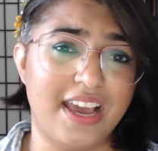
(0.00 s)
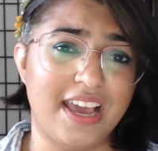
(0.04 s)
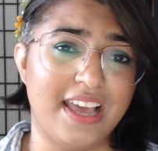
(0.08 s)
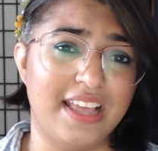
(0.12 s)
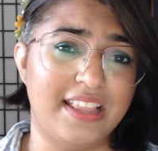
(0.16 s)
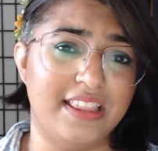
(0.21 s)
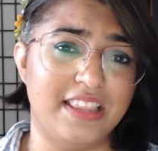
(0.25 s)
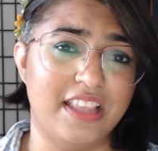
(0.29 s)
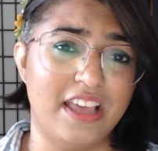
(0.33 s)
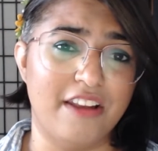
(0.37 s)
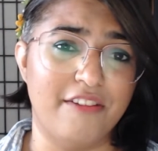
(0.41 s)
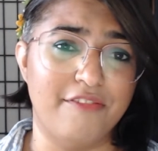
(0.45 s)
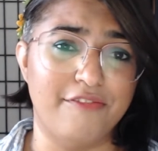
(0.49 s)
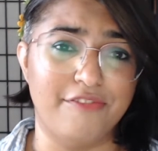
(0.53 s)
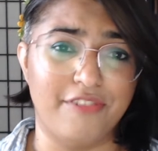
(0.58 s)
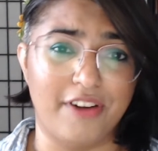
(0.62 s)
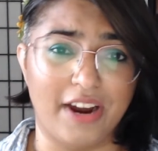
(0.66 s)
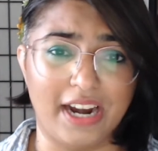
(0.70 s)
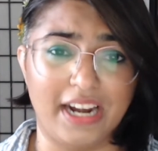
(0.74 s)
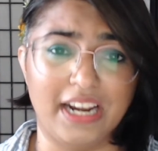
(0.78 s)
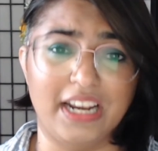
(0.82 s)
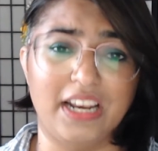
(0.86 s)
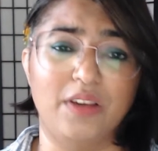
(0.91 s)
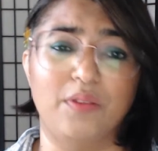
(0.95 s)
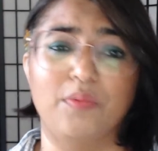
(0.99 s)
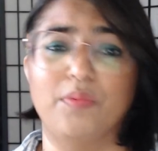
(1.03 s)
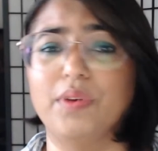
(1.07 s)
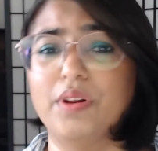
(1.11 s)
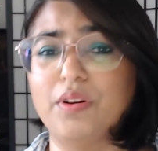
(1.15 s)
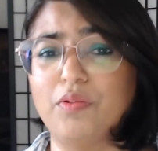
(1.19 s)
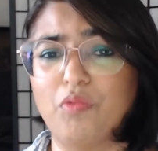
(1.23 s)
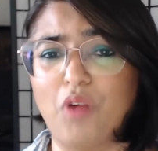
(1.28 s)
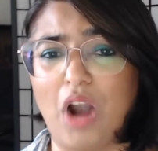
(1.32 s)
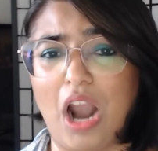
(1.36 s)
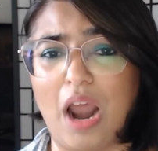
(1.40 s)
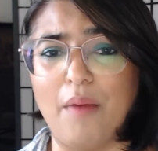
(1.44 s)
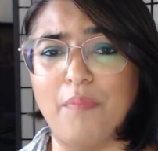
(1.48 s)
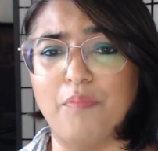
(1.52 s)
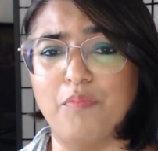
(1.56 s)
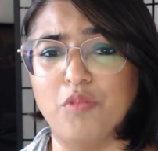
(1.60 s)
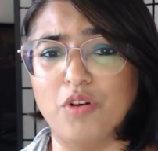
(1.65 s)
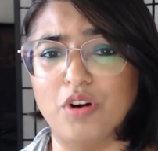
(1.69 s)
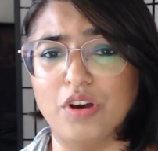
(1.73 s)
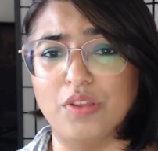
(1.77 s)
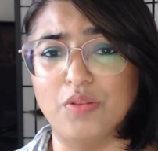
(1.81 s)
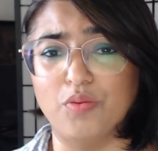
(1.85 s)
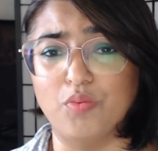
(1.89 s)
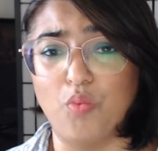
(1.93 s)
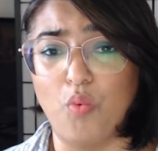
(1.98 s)
and then finally, we'll wrap
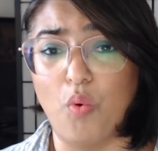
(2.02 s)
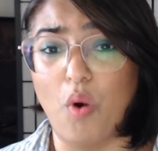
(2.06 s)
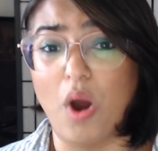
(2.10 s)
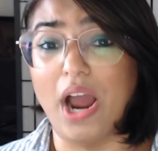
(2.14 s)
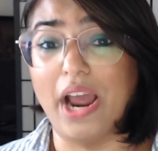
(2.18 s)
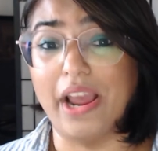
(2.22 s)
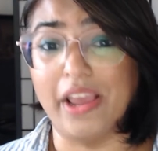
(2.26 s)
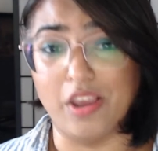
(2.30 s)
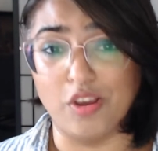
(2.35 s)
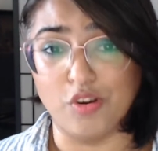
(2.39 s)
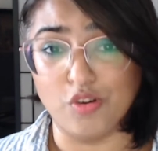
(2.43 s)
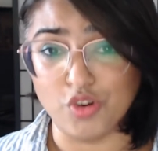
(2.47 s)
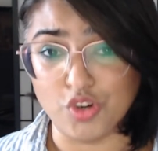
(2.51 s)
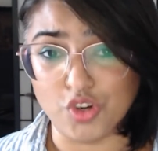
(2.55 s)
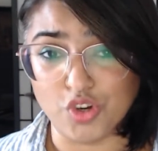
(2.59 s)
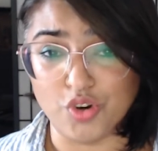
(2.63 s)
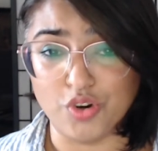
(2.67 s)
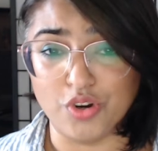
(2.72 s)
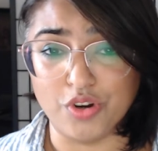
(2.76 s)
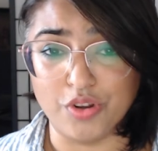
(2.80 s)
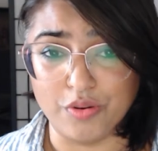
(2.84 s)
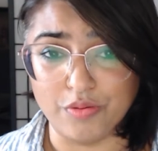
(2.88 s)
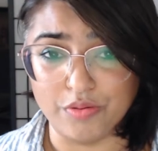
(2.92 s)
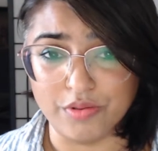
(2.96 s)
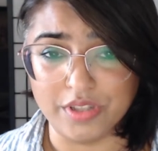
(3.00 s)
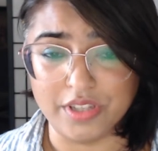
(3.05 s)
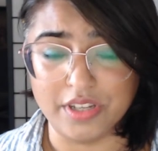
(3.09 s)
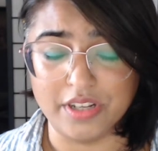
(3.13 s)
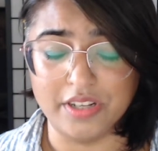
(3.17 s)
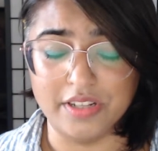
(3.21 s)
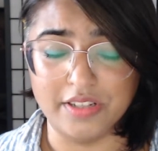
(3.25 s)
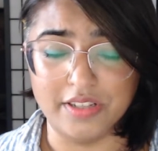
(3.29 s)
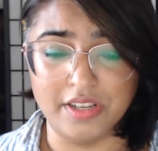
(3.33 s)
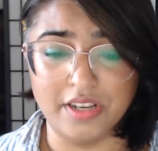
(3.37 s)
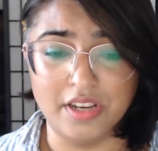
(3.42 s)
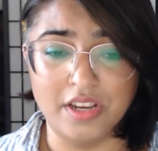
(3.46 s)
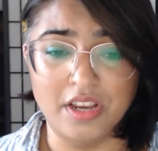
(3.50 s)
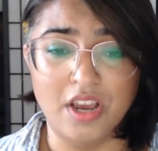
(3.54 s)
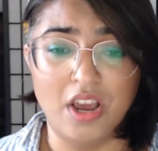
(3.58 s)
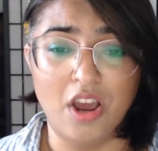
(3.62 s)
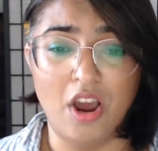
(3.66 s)
with why you should use this,